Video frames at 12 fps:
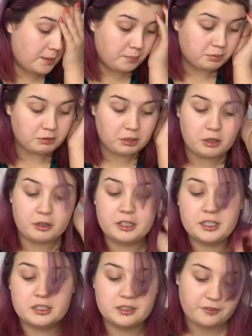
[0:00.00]

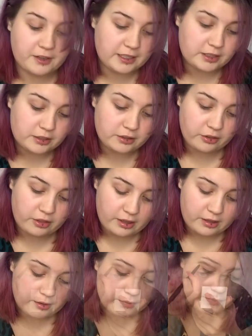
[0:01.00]
brow definer
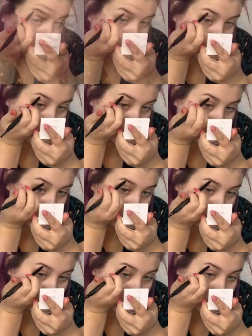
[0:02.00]
thing. Just want
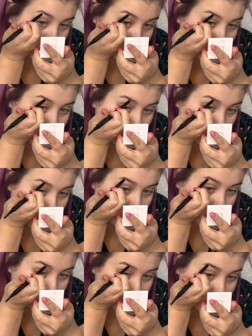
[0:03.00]
to go
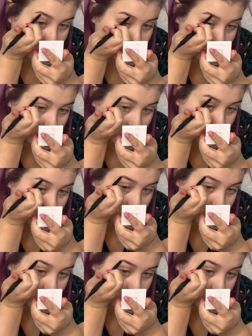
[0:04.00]
under.